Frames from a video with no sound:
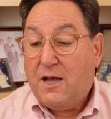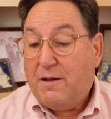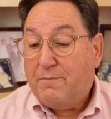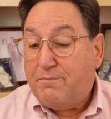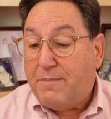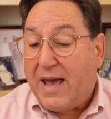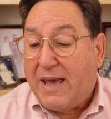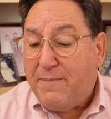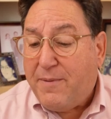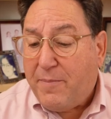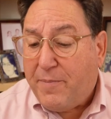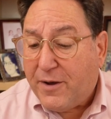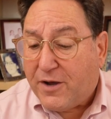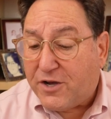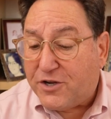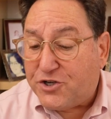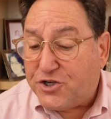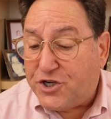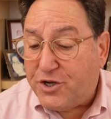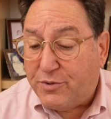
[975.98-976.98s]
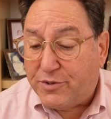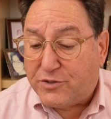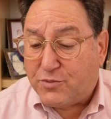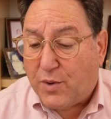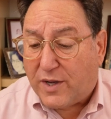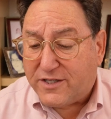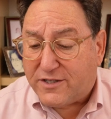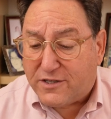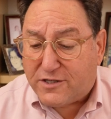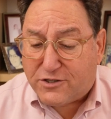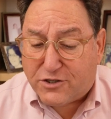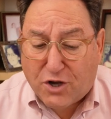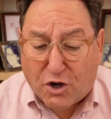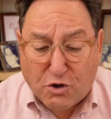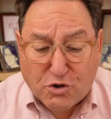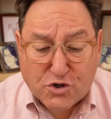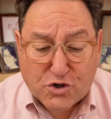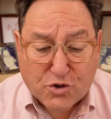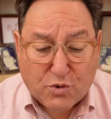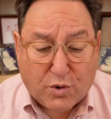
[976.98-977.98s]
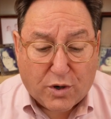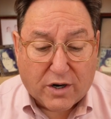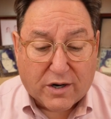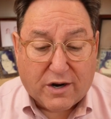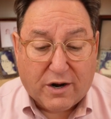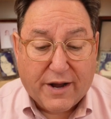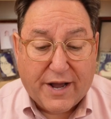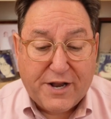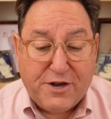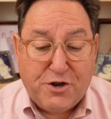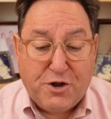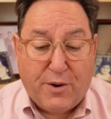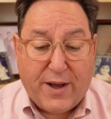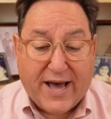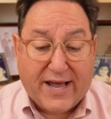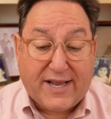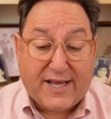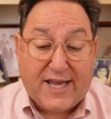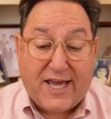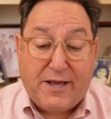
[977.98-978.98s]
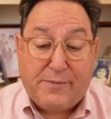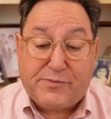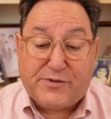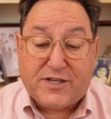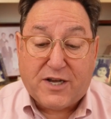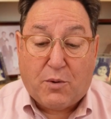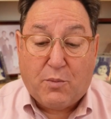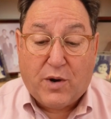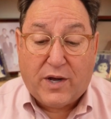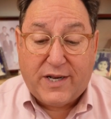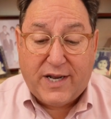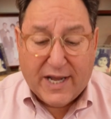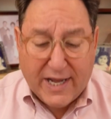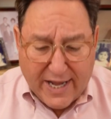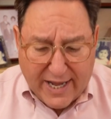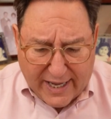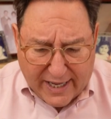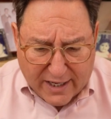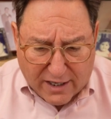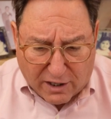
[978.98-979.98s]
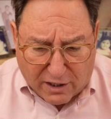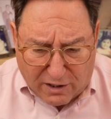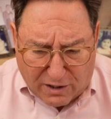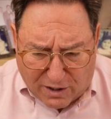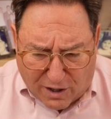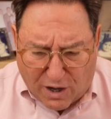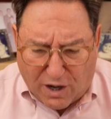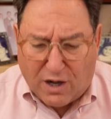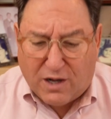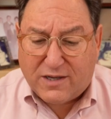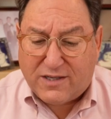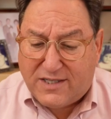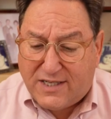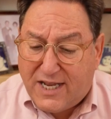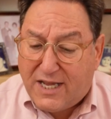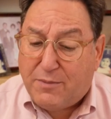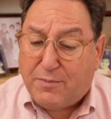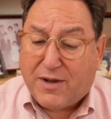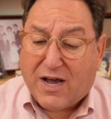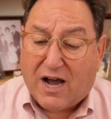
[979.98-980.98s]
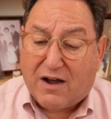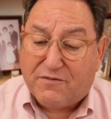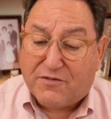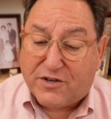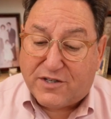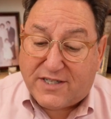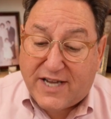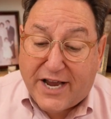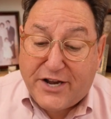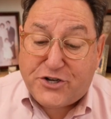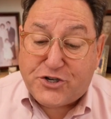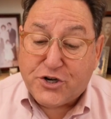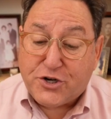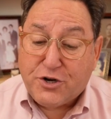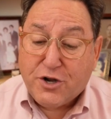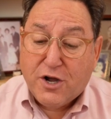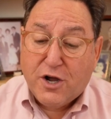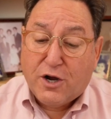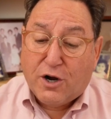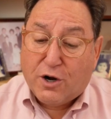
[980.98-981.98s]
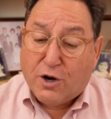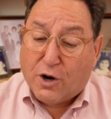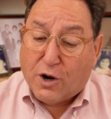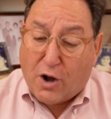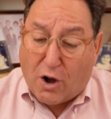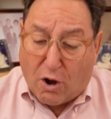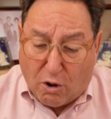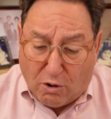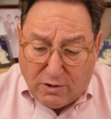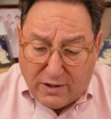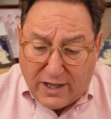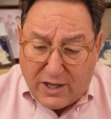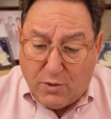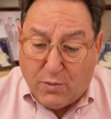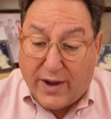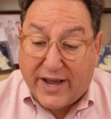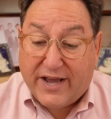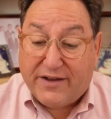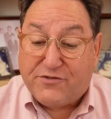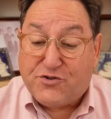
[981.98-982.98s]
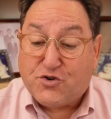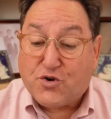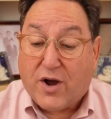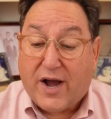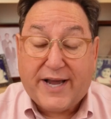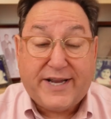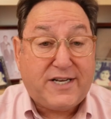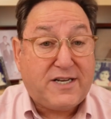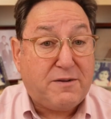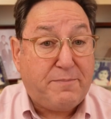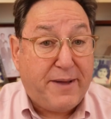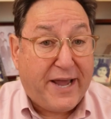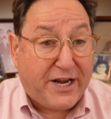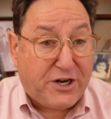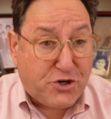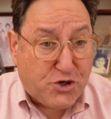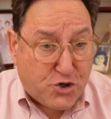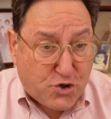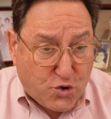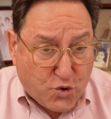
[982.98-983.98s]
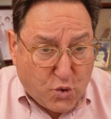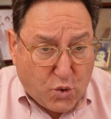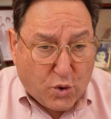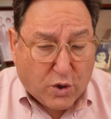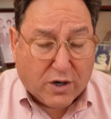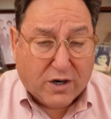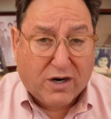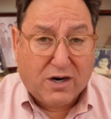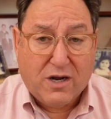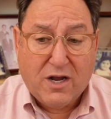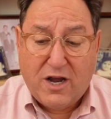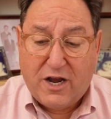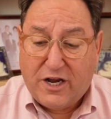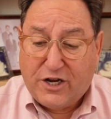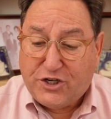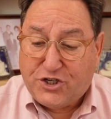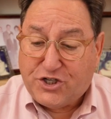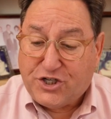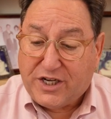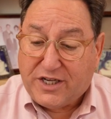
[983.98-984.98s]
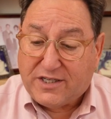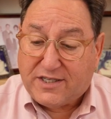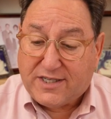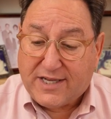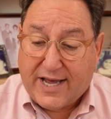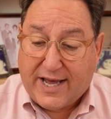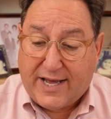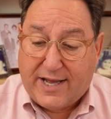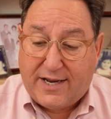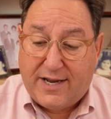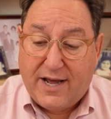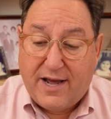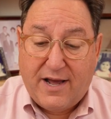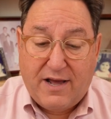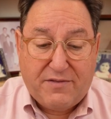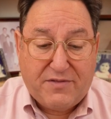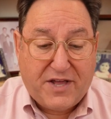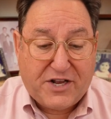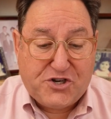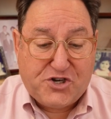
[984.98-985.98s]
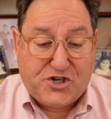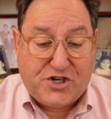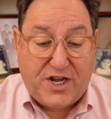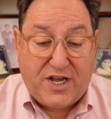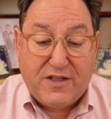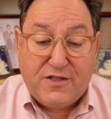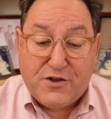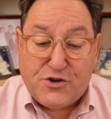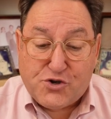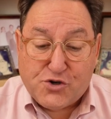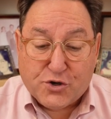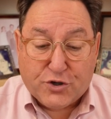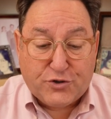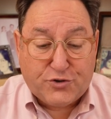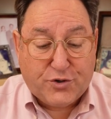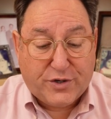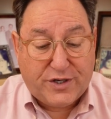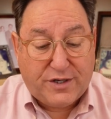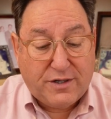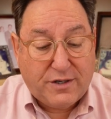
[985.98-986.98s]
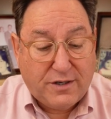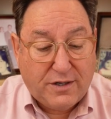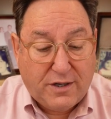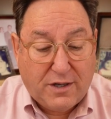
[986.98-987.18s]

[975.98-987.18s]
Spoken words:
Maybe because she was once a social worker and knew how to keep someone in a long, deep conversation. Her only way of trying to make sure, she said, that she and the children